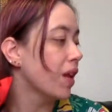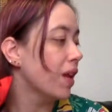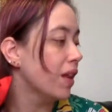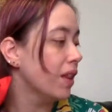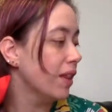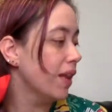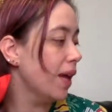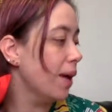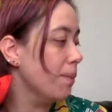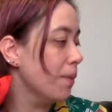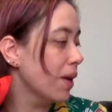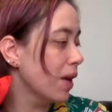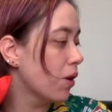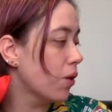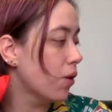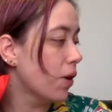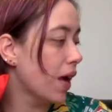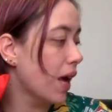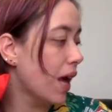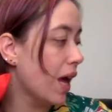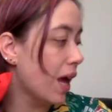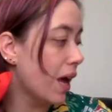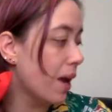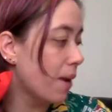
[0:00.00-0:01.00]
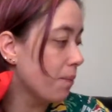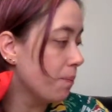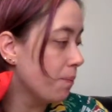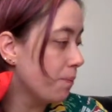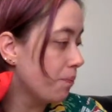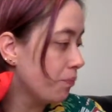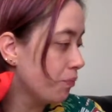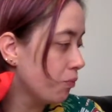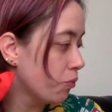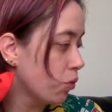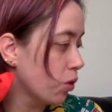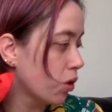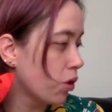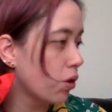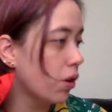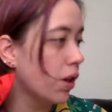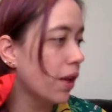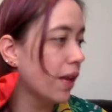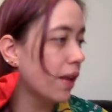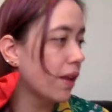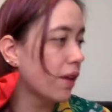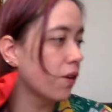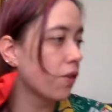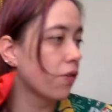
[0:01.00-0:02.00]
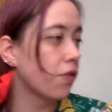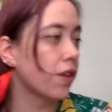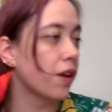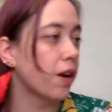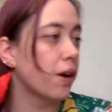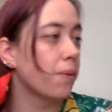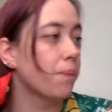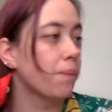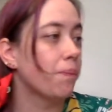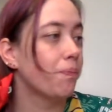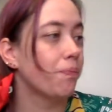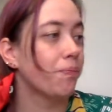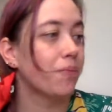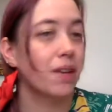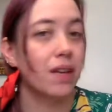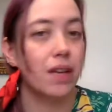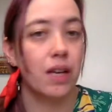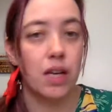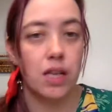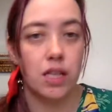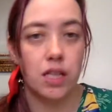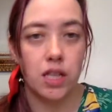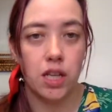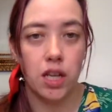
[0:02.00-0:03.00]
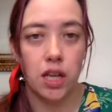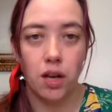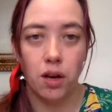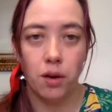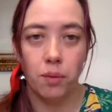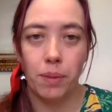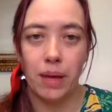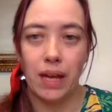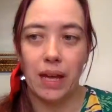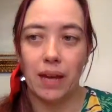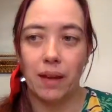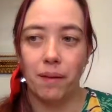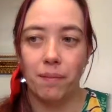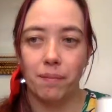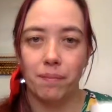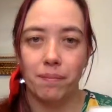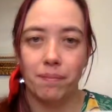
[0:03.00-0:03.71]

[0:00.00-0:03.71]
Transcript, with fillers: Let me go ahead. We're gonna lay that over there. Cause you know me.